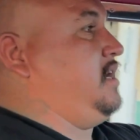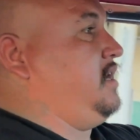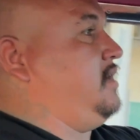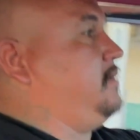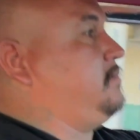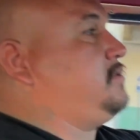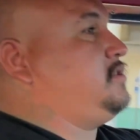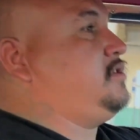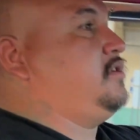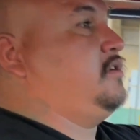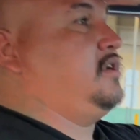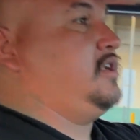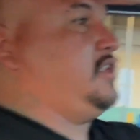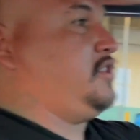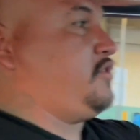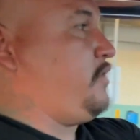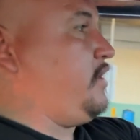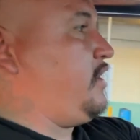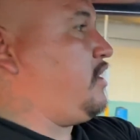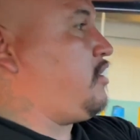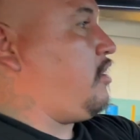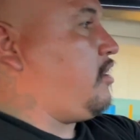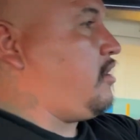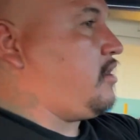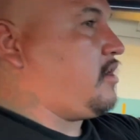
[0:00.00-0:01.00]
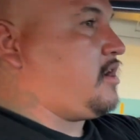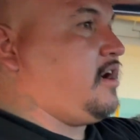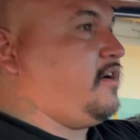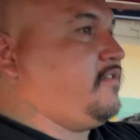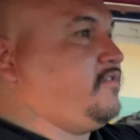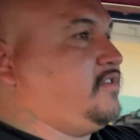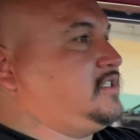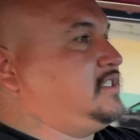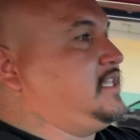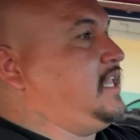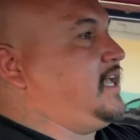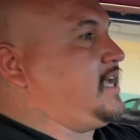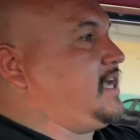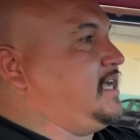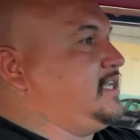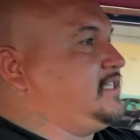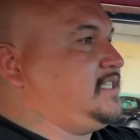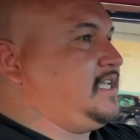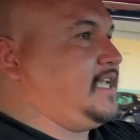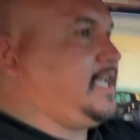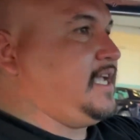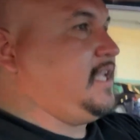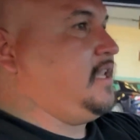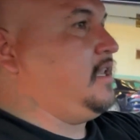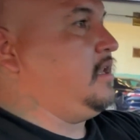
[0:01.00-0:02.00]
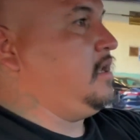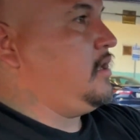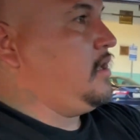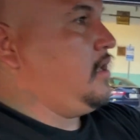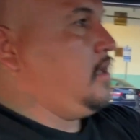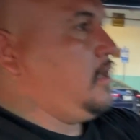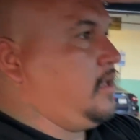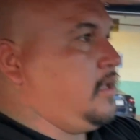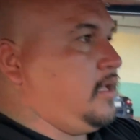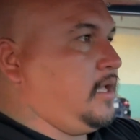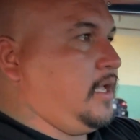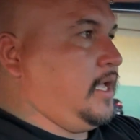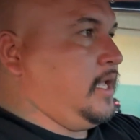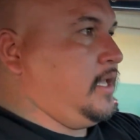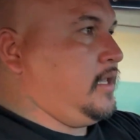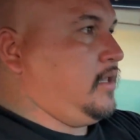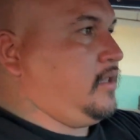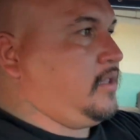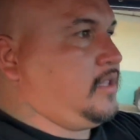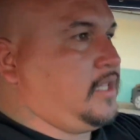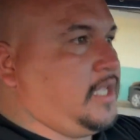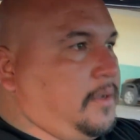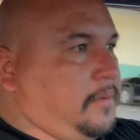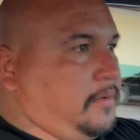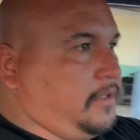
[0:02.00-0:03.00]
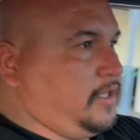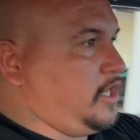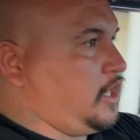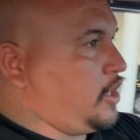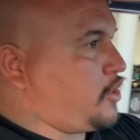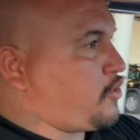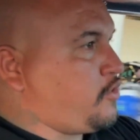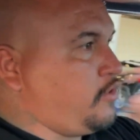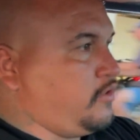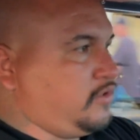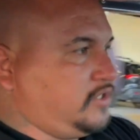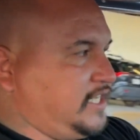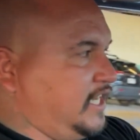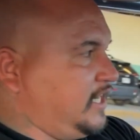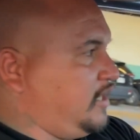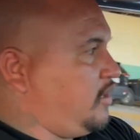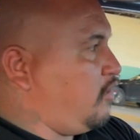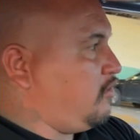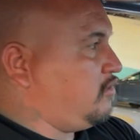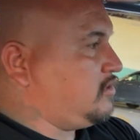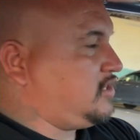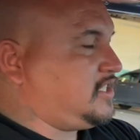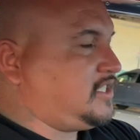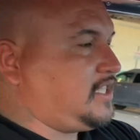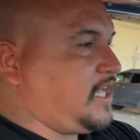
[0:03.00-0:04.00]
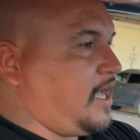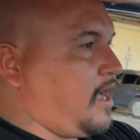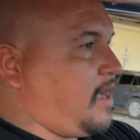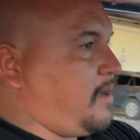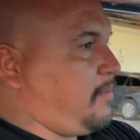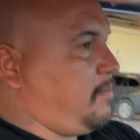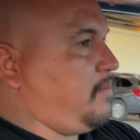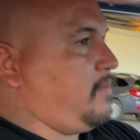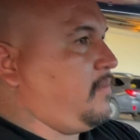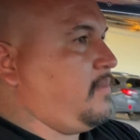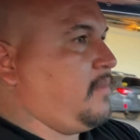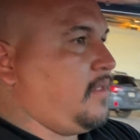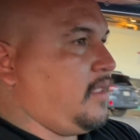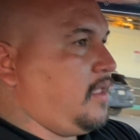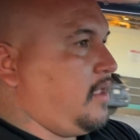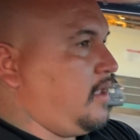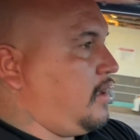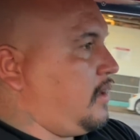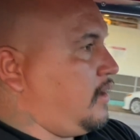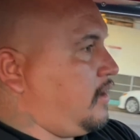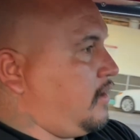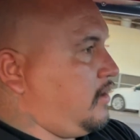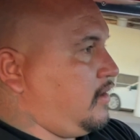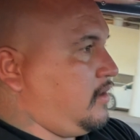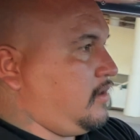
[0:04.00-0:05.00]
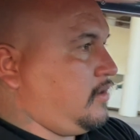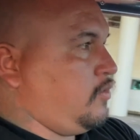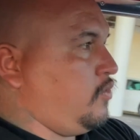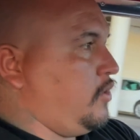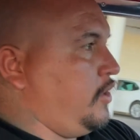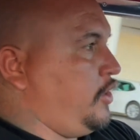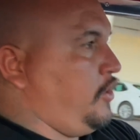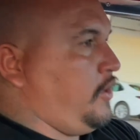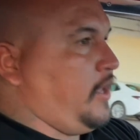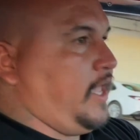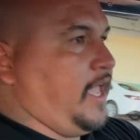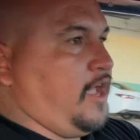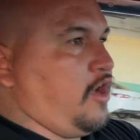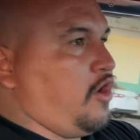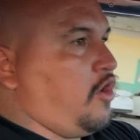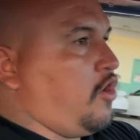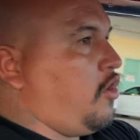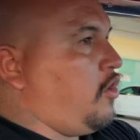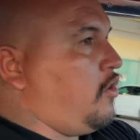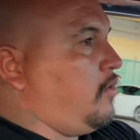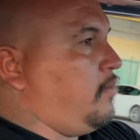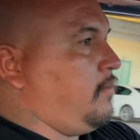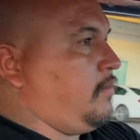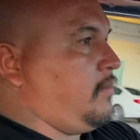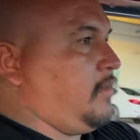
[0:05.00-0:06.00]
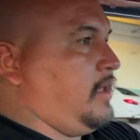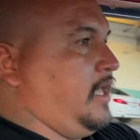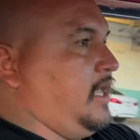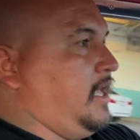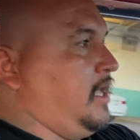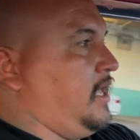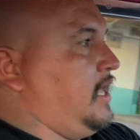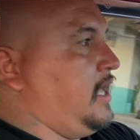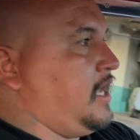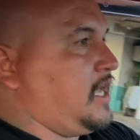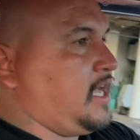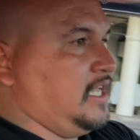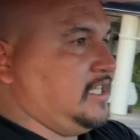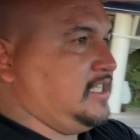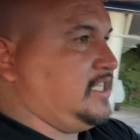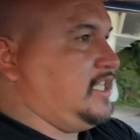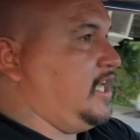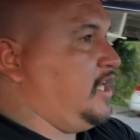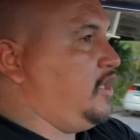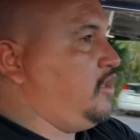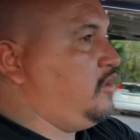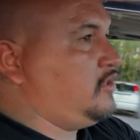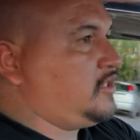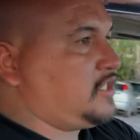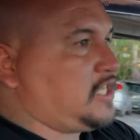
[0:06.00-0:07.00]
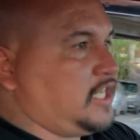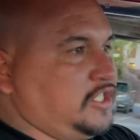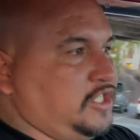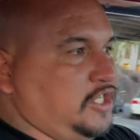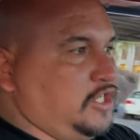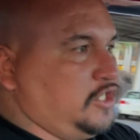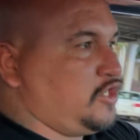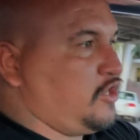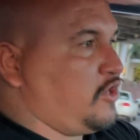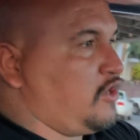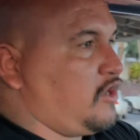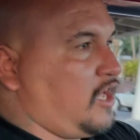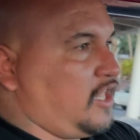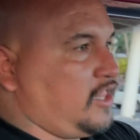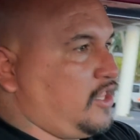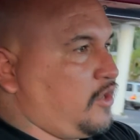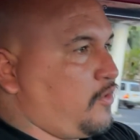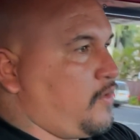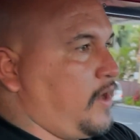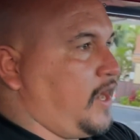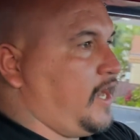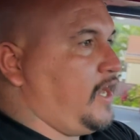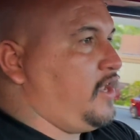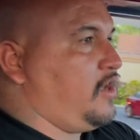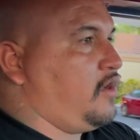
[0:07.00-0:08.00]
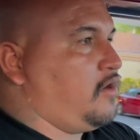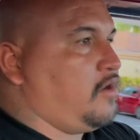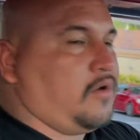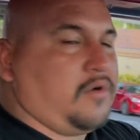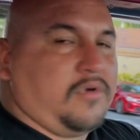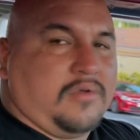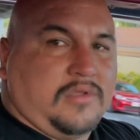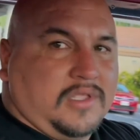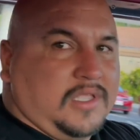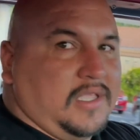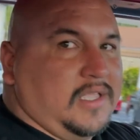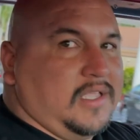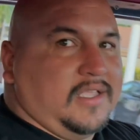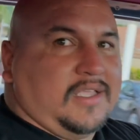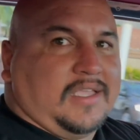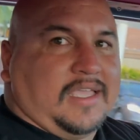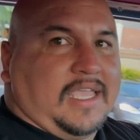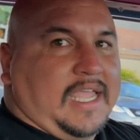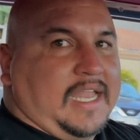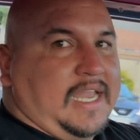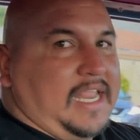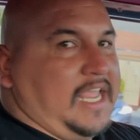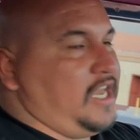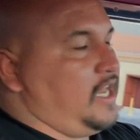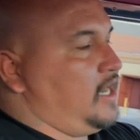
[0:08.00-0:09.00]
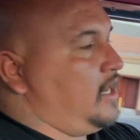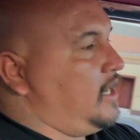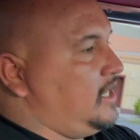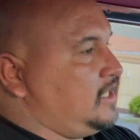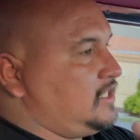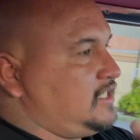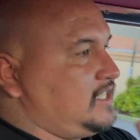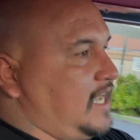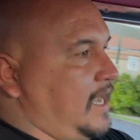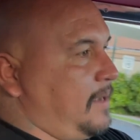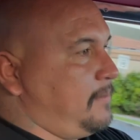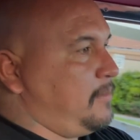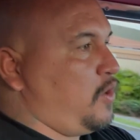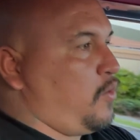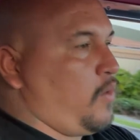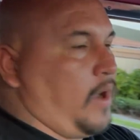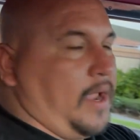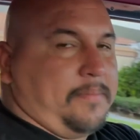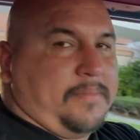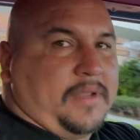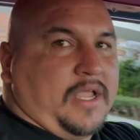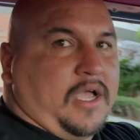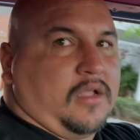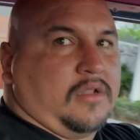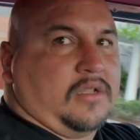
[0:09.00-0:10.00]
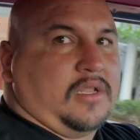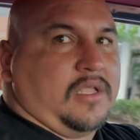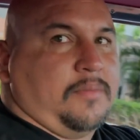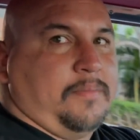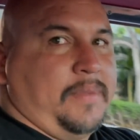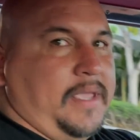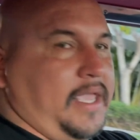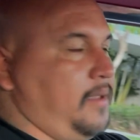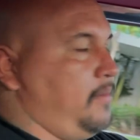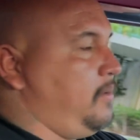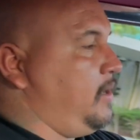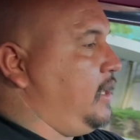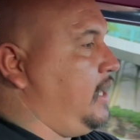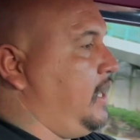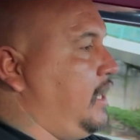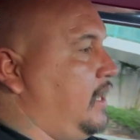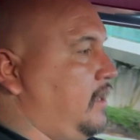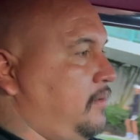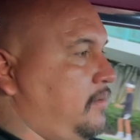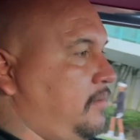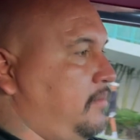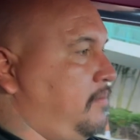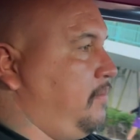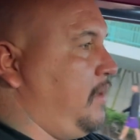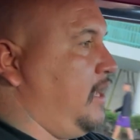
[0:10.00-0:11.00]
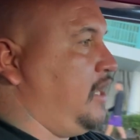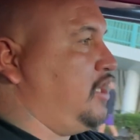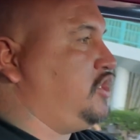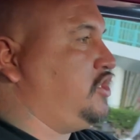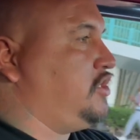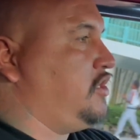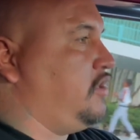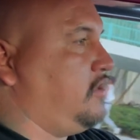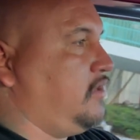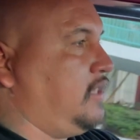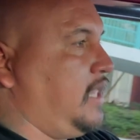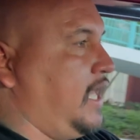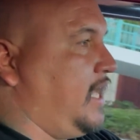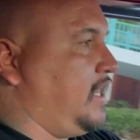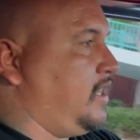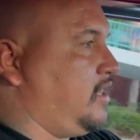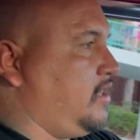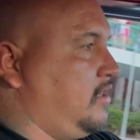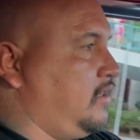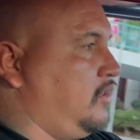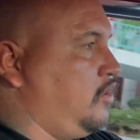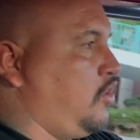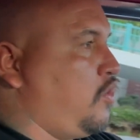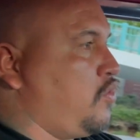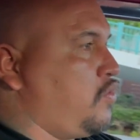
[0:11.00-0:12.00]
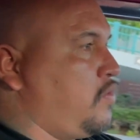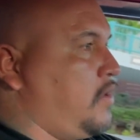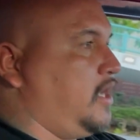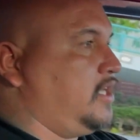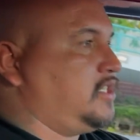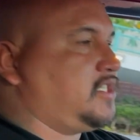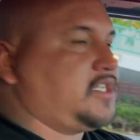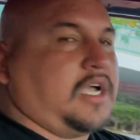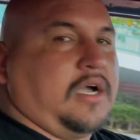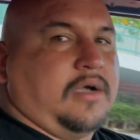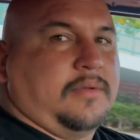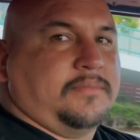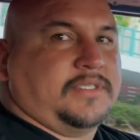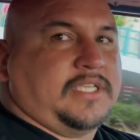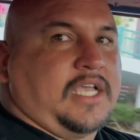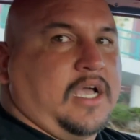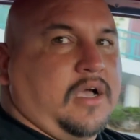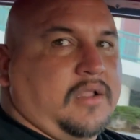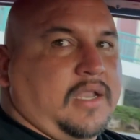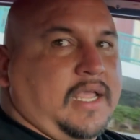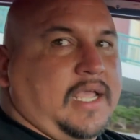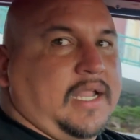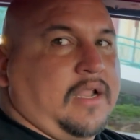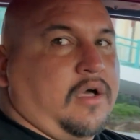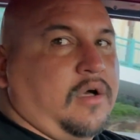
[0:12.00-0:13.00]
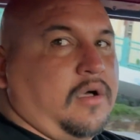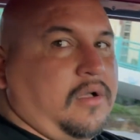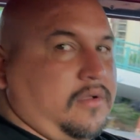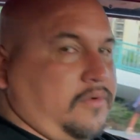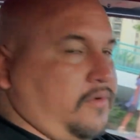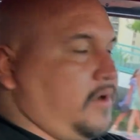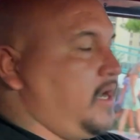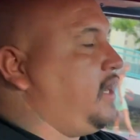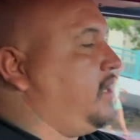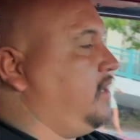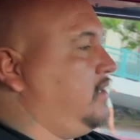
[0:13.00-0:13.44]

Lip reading: Up 2 to 3 car covers. Like I said, the cruising don't stop. When you get home, it continues because you turn on the radio, and then it's time to wipe down the baby and make sure that no rust comes out at all, right?